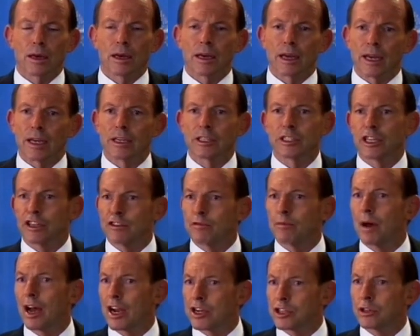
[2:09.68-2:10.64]
Air Chief
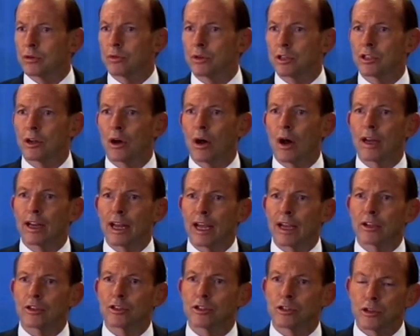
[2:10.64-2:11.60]
Marshal retired
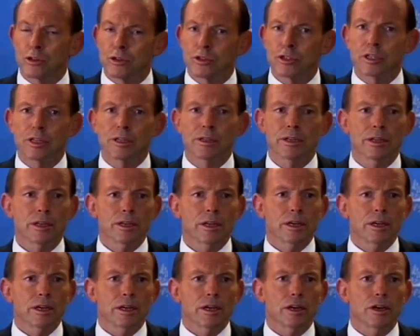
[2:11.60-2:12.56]
Angus Houston,
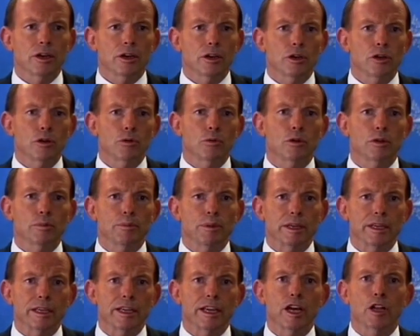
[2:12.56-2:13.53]
who will
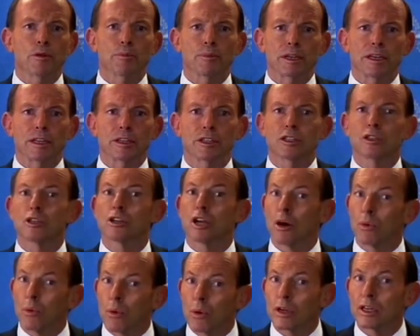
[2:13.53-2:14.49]
be helping to
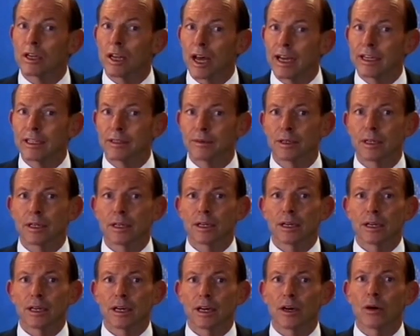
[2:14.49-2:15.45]
coordinate
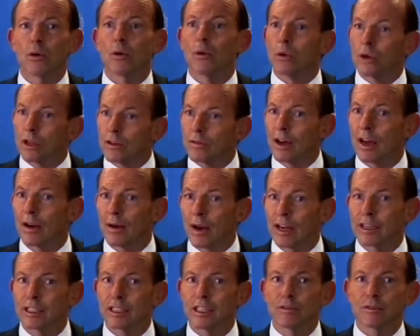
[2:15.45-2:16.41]
all of our
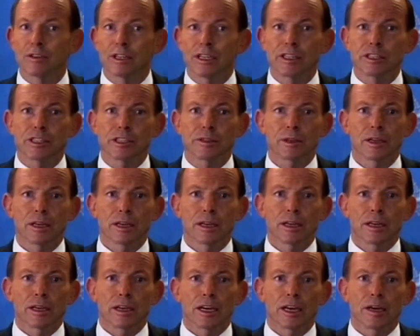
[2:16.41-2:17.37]
activities,
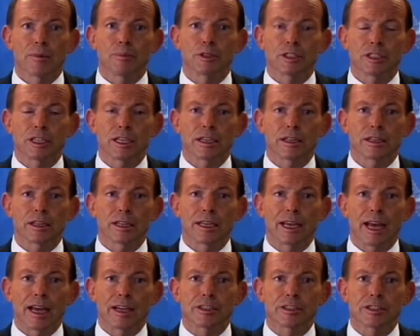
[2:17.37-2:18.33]

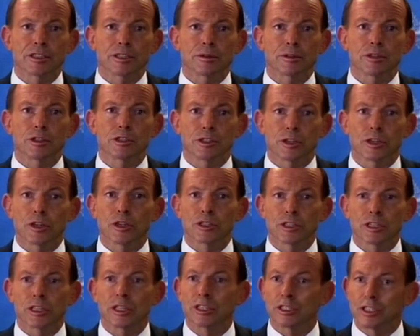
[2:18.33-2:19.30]
particularly as the
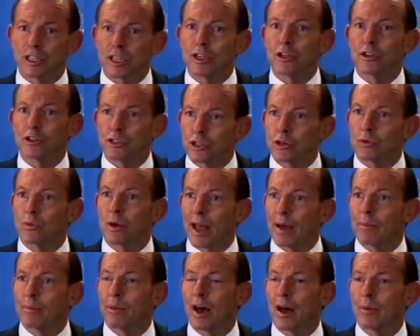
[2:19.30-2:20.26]
search continues to
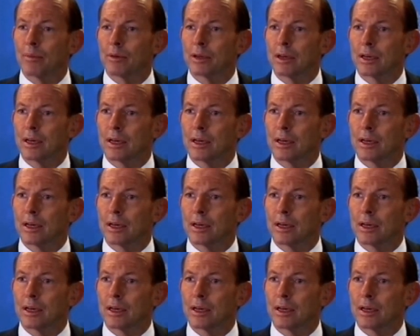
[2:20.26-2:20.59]
ramp up